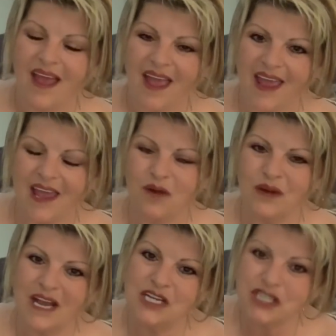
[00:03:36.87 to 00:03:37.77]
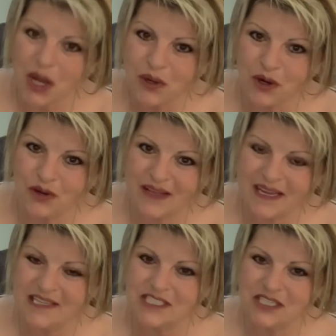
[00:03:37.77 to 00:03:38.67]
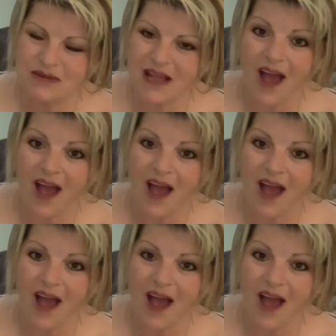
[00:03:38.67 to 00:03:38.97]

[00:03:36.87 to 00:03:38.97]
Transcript: And when I showed her these, she was like,